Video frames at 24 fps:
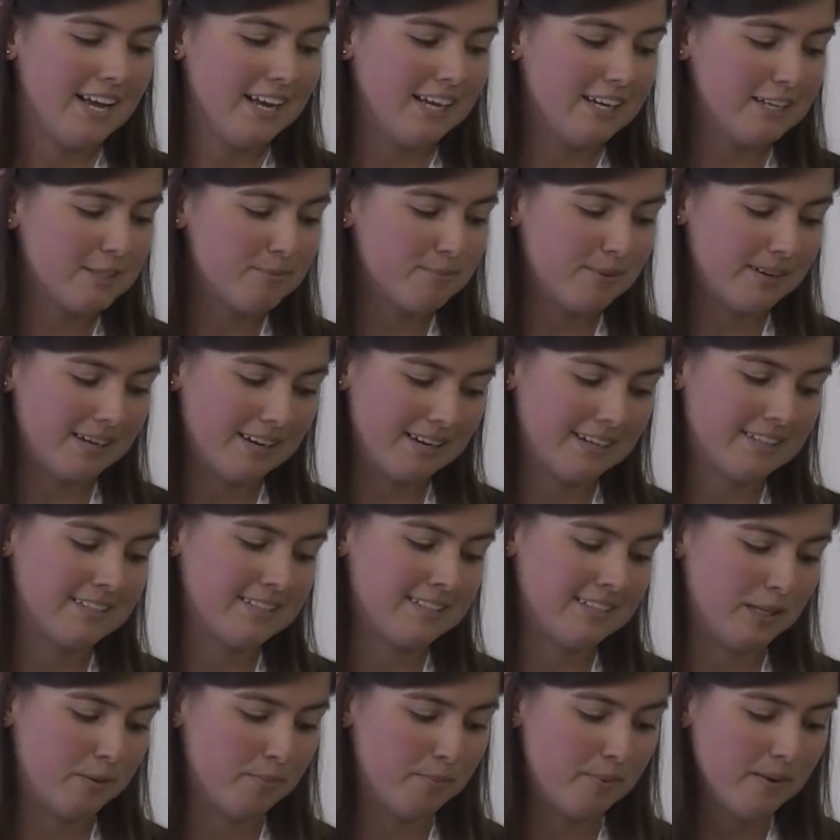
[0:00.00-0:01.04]
Here's my
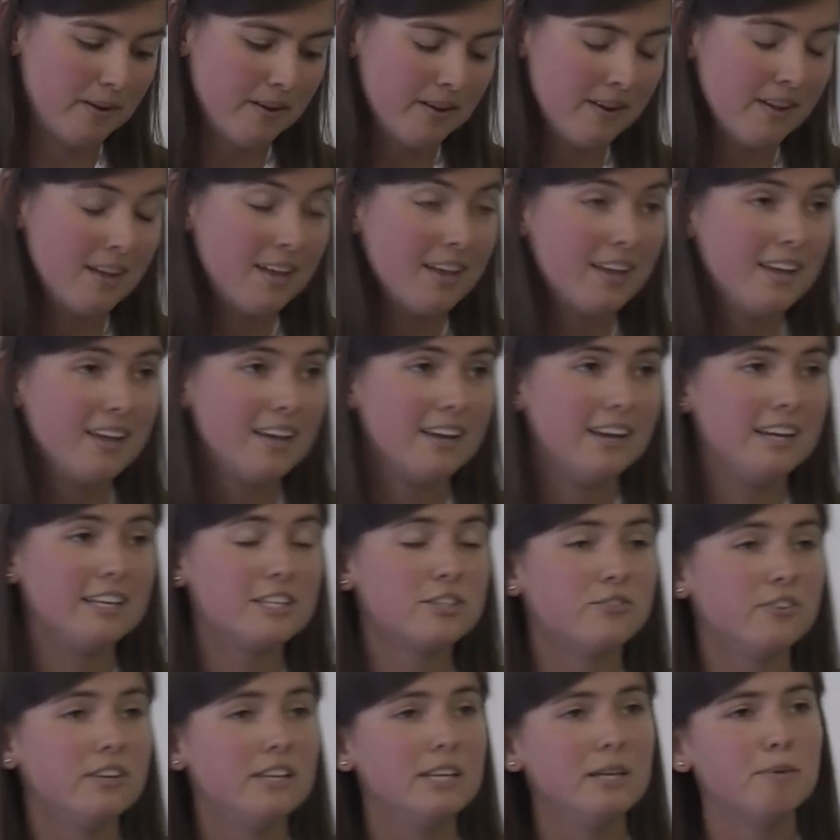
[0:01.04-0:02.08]
next tip.
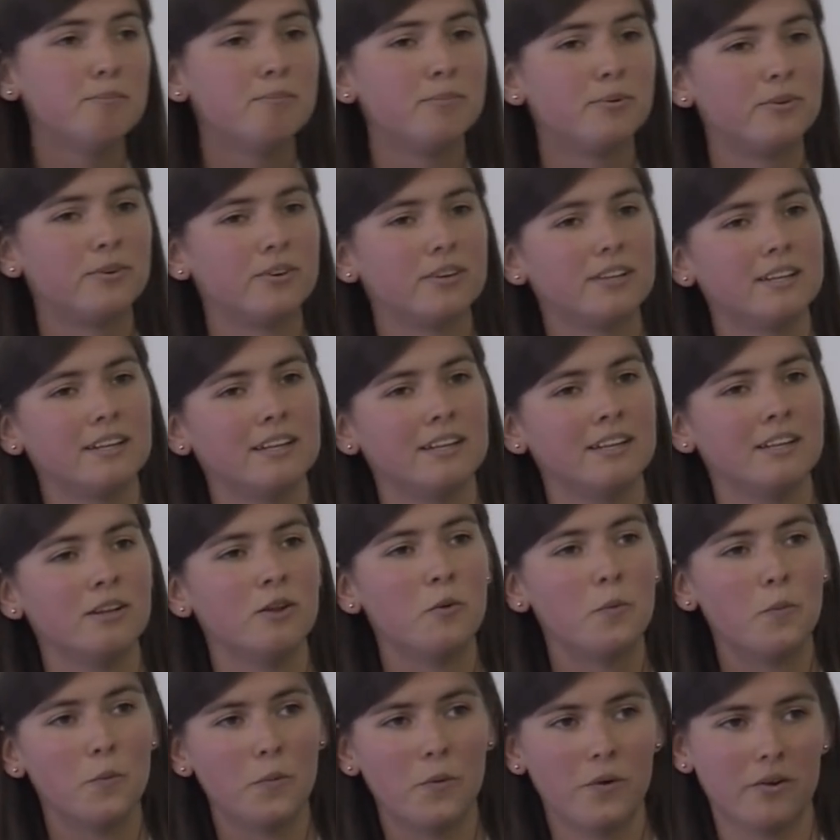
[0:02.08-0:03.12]
It's really important
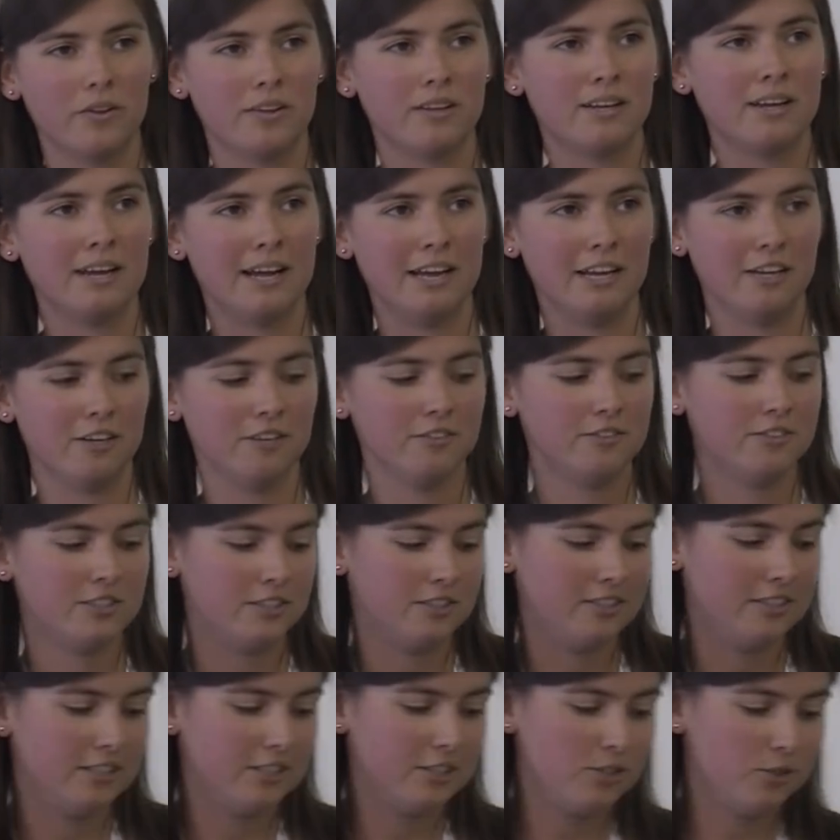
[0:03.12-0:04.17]
what kind of
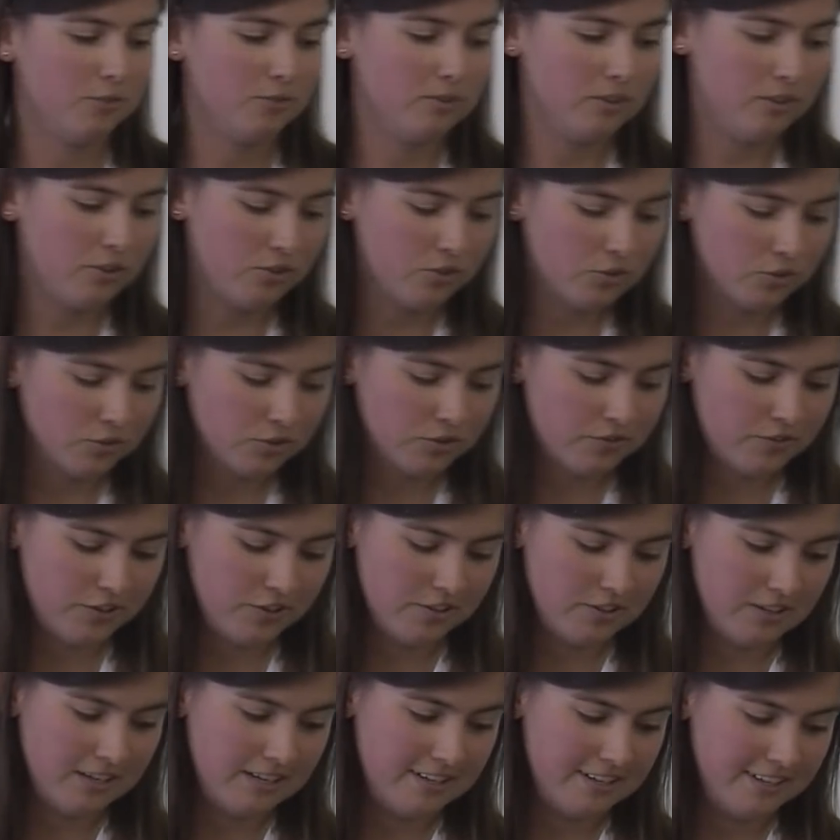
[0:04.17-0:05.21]
series you will choose for
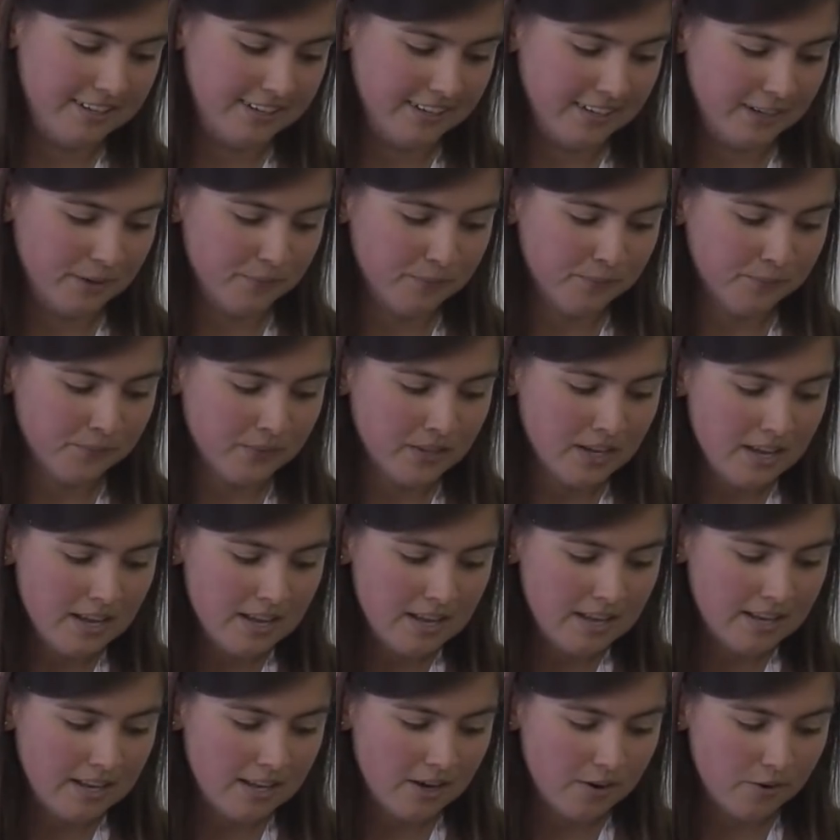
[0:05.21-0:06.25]
your learning.
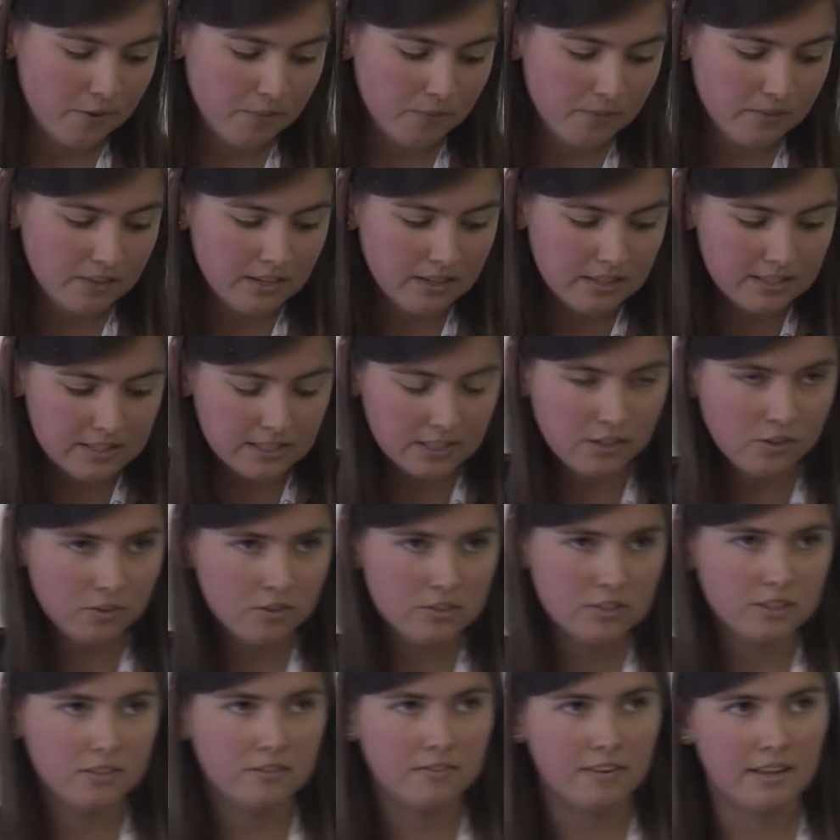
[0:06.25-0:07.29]
Now, it's a
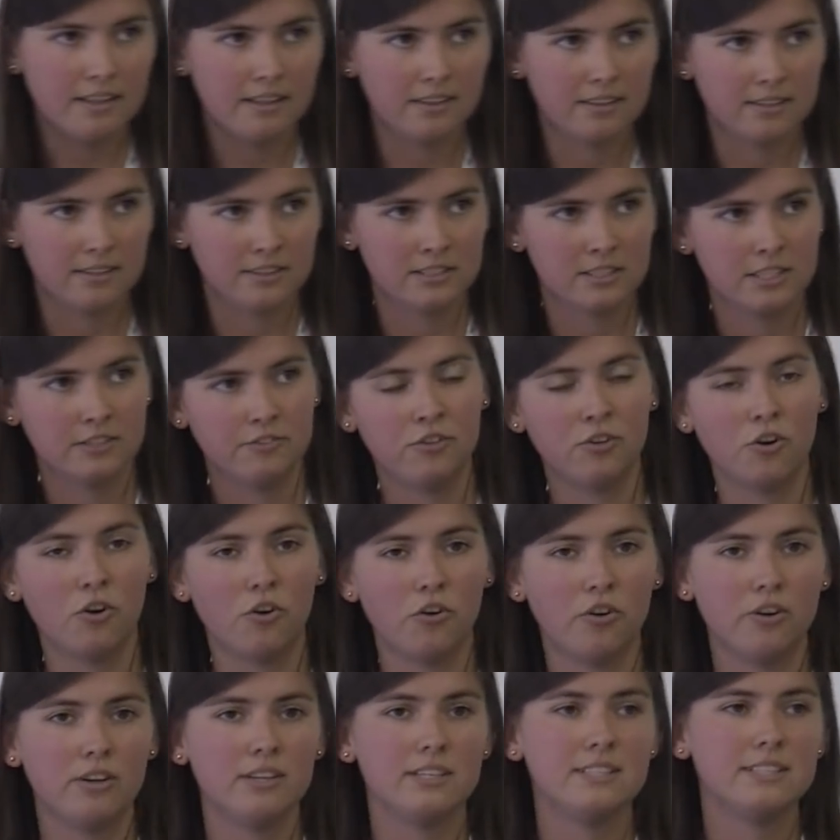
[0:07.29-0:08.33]
huge advantage if you
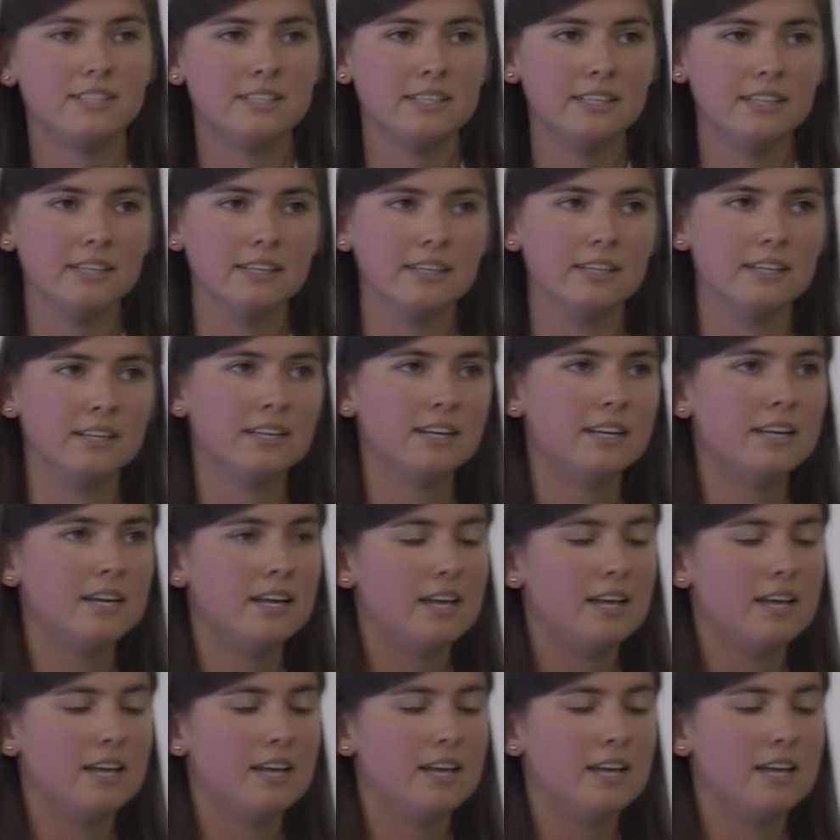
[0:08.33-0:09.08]
already seen it.